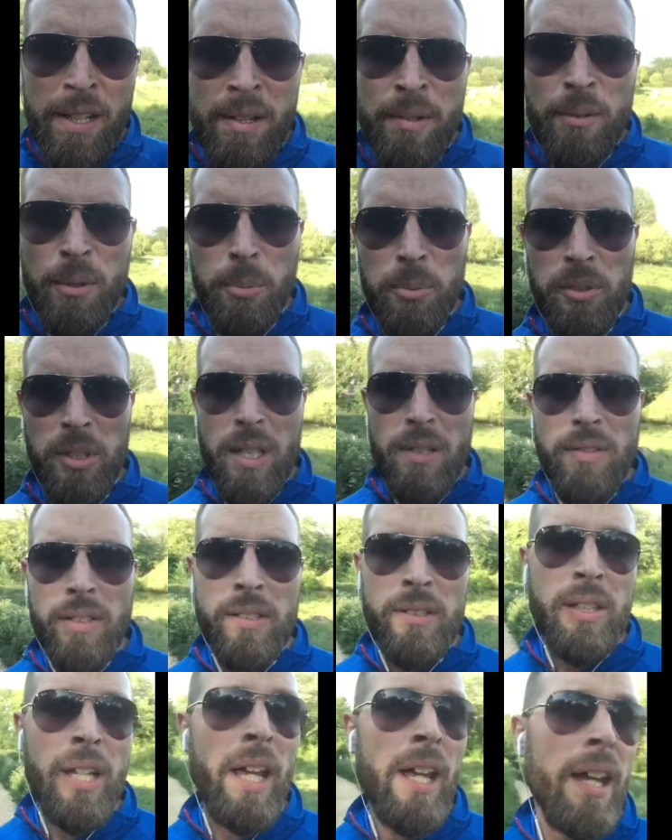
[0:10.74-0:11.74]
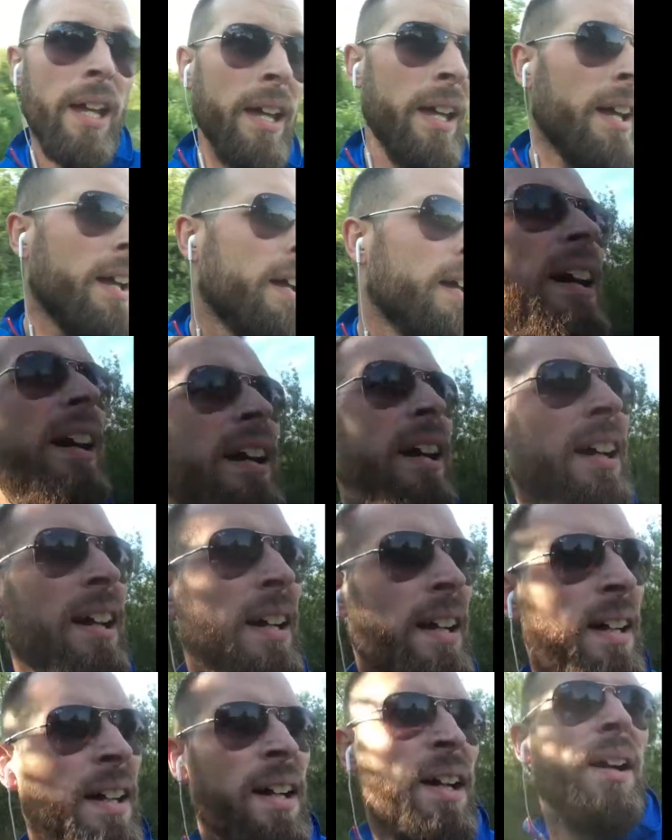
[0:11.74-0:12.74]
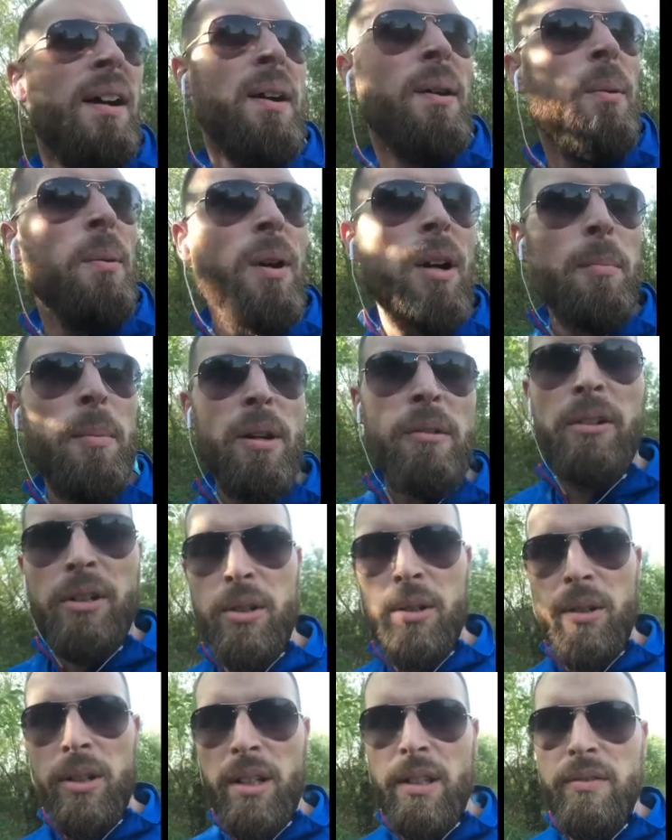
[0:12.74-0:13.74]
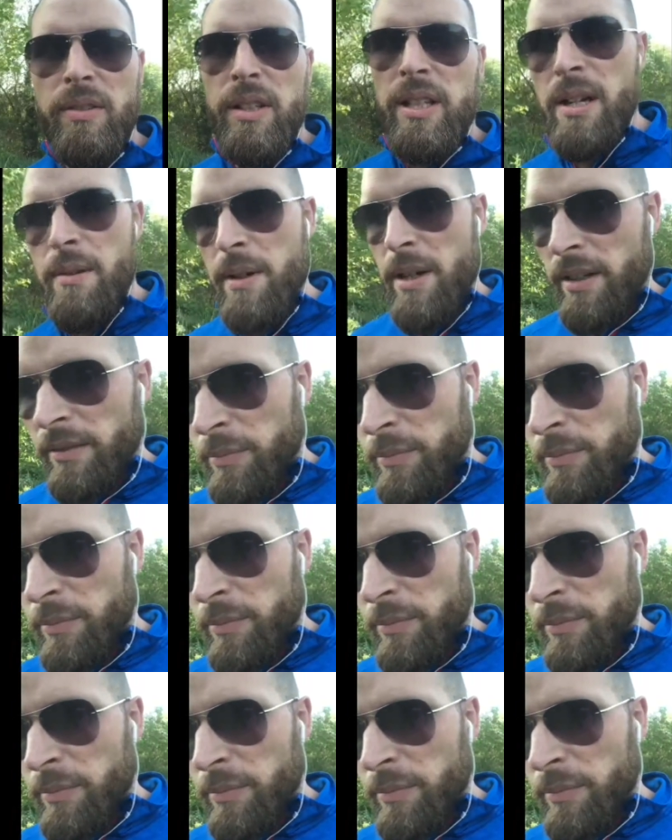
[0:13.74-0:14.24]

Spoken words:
Rob Stevens. Why am I recording a video out